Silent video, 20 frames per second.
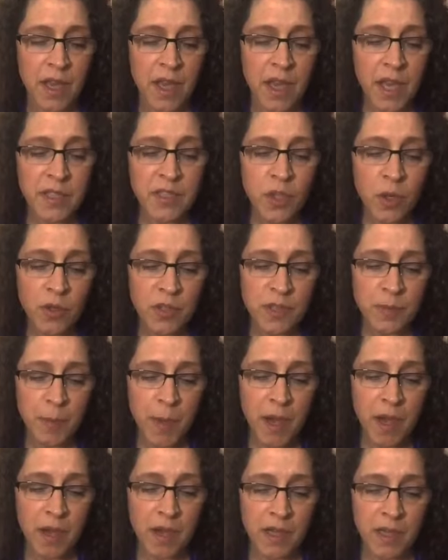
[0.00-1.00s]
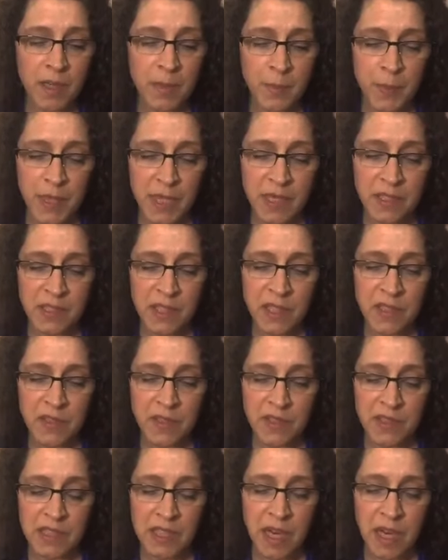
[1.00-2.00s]
A dog's bark pierces
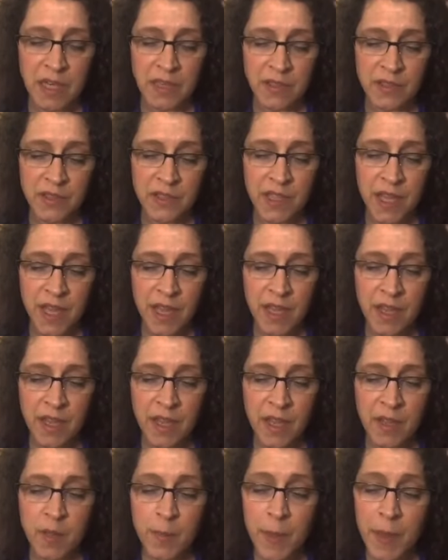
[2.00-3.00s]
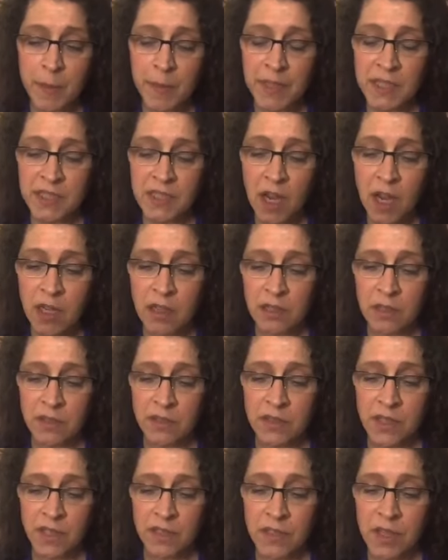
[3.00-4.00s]
the silence, and the baby
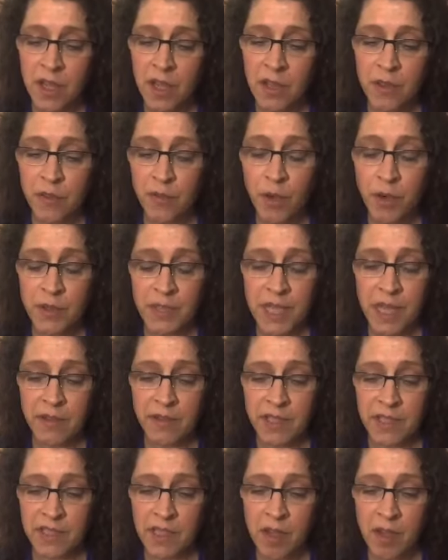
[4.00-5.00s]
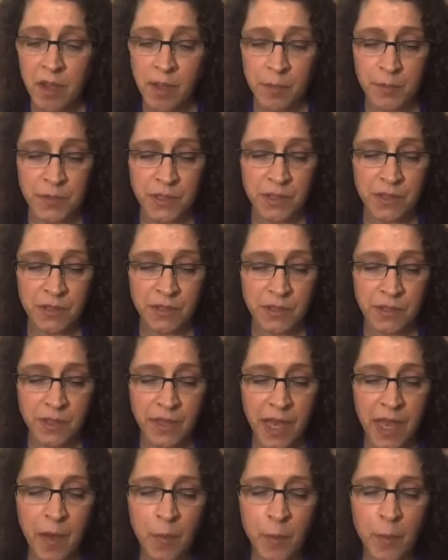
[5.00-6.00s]
startles and throws out his arms.
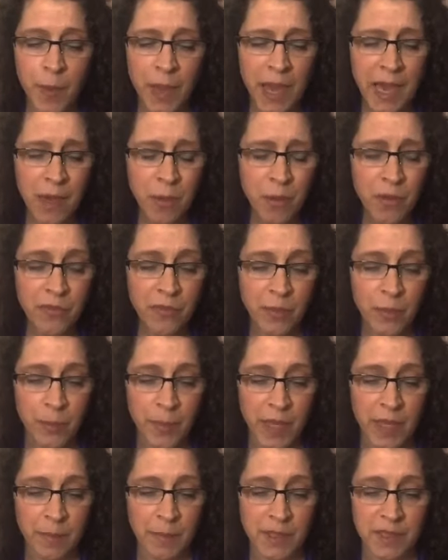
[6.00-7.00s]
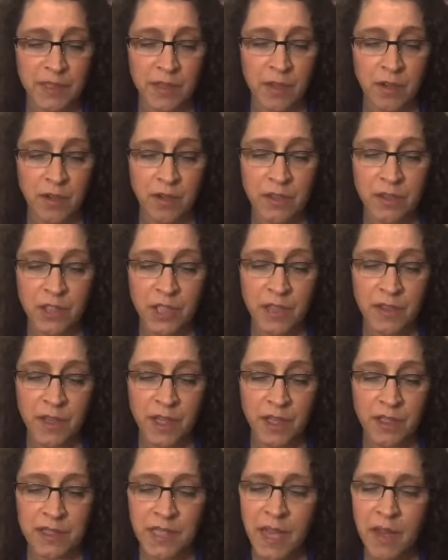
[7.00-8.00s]
How powerful babies are, she
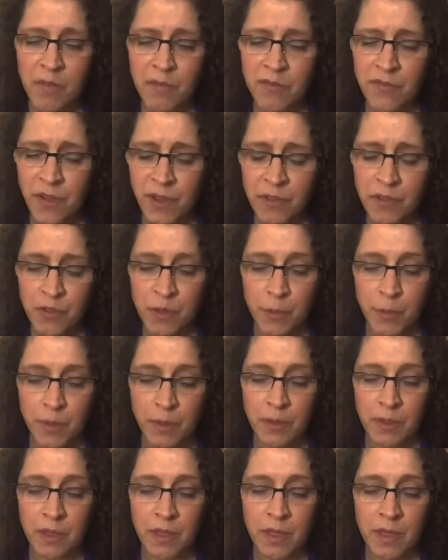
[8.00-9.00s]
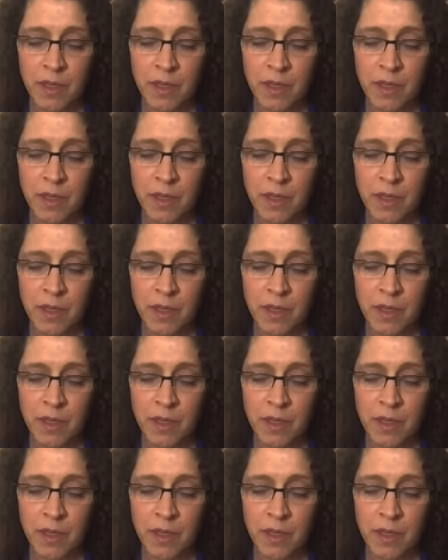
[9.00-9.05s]
thinks, how vulnerable.